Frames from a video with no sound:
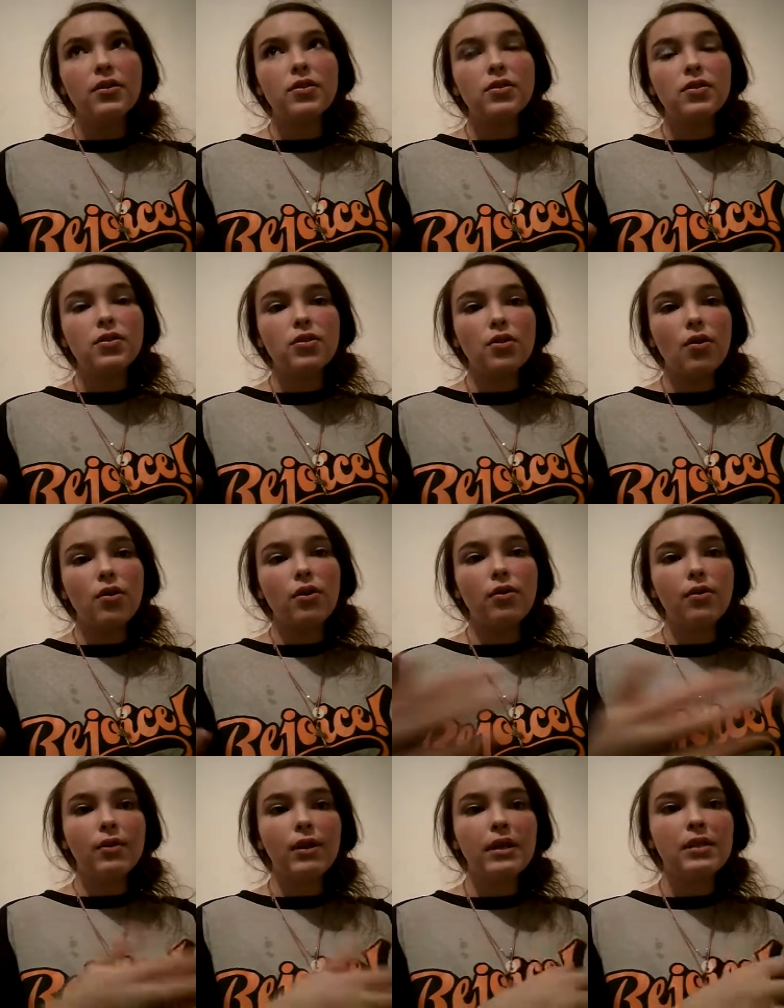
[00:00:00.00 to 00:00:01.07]
So you
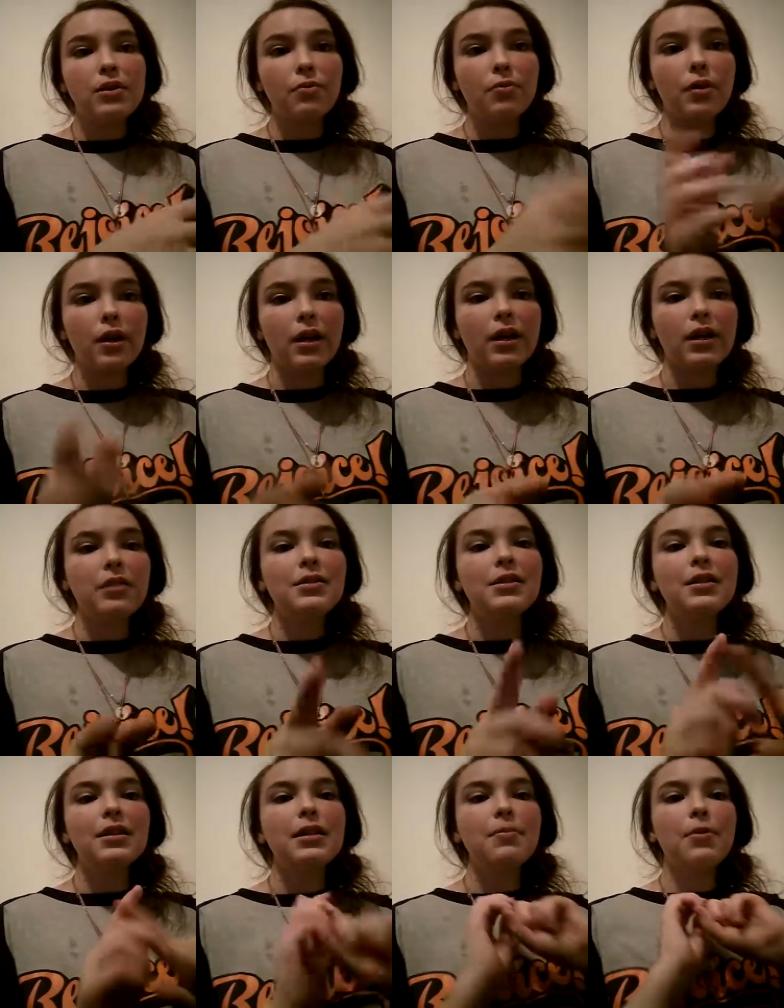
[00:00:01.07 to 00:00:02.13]
don't need to worry. You
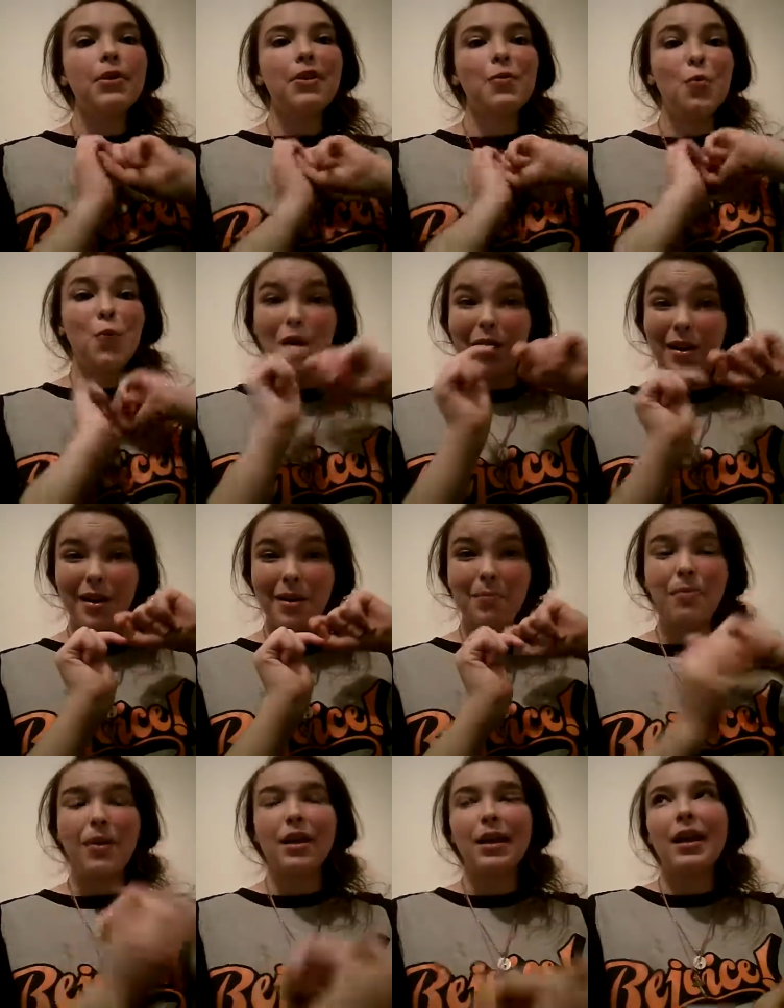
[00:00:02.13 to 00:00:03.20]
still need to put in work,
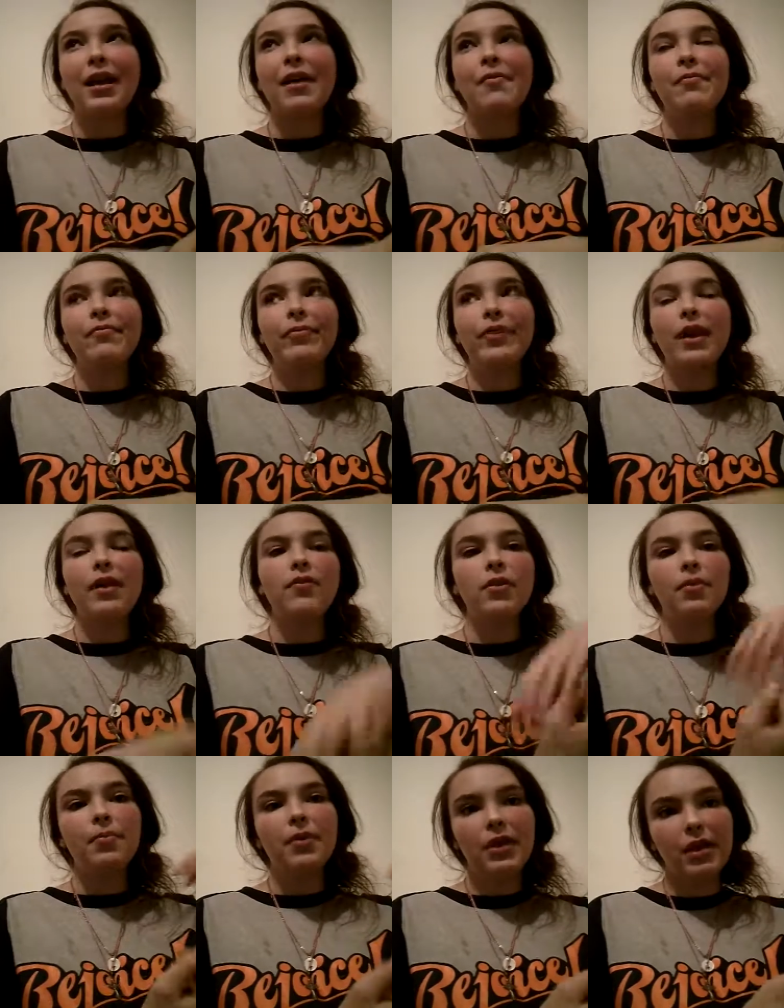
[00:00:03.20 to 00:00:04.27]
but if
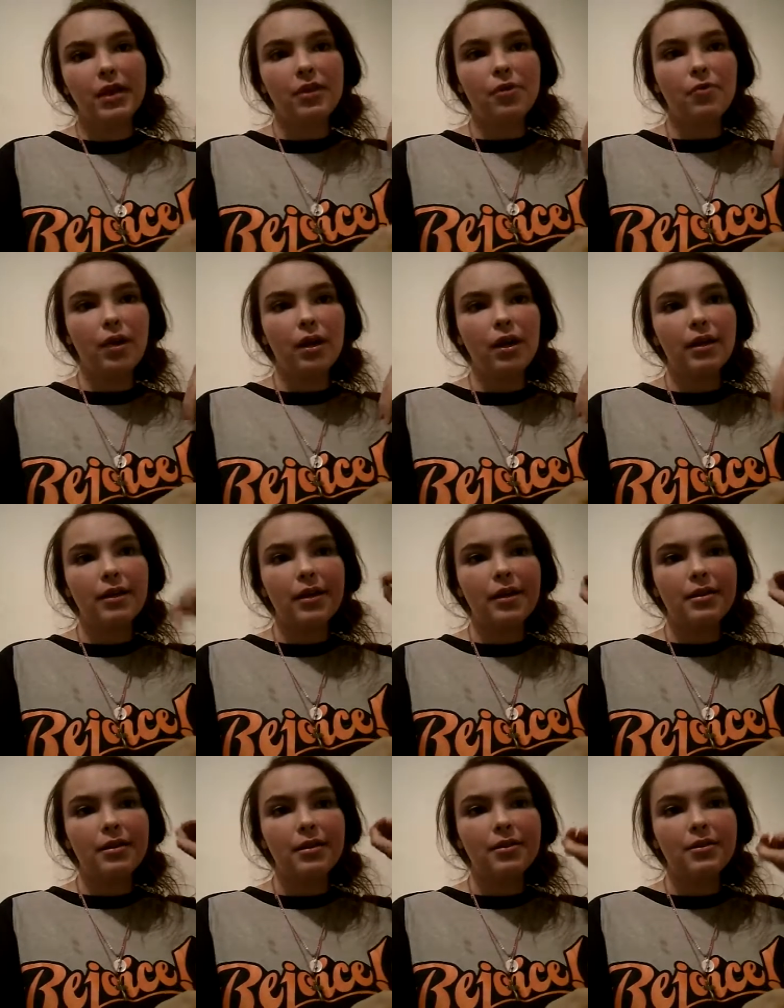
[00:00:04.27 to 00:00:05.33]
you're putting in the work,
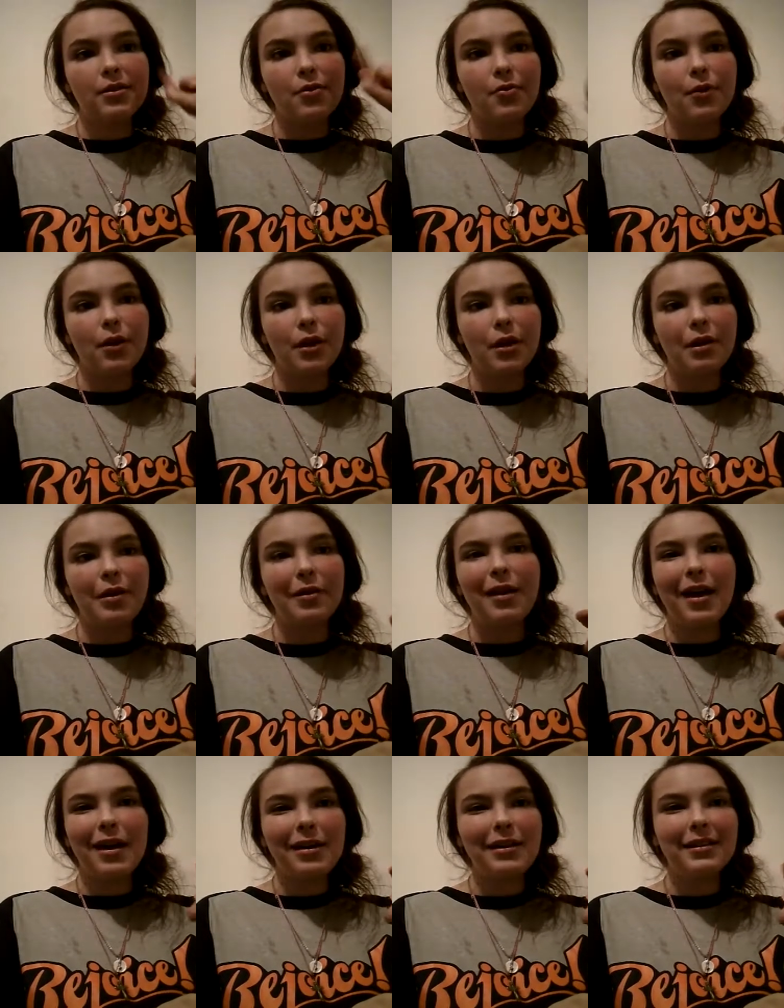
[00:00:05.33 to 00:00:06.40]
then don't worry.
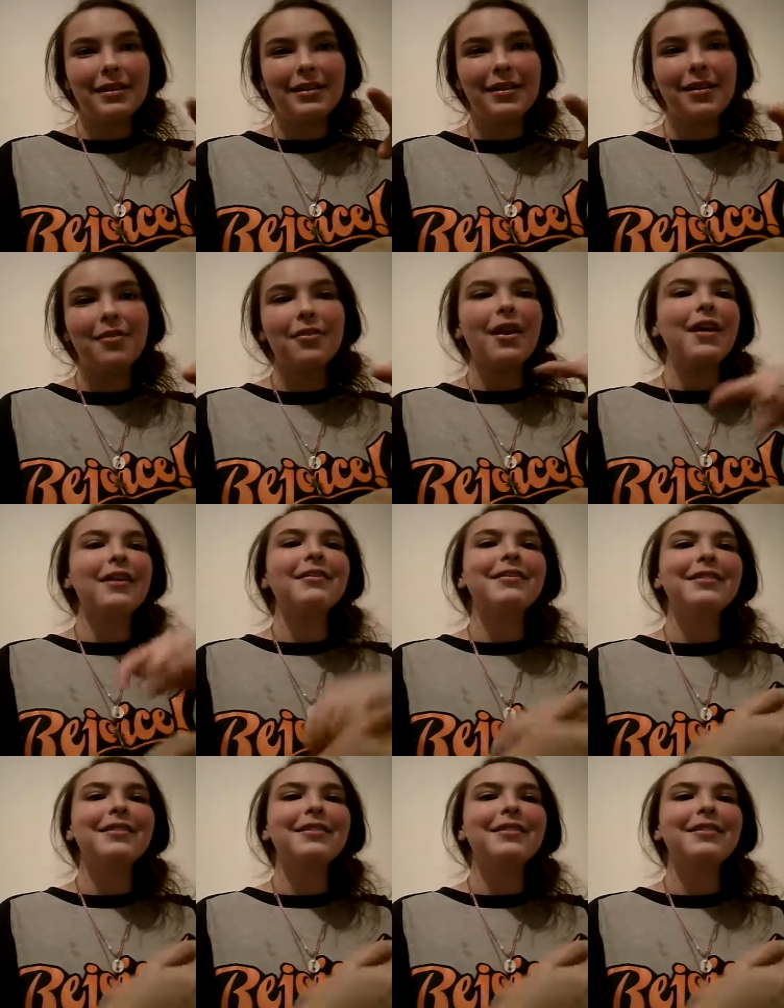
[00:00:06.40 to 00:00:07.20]
Okay? Okay.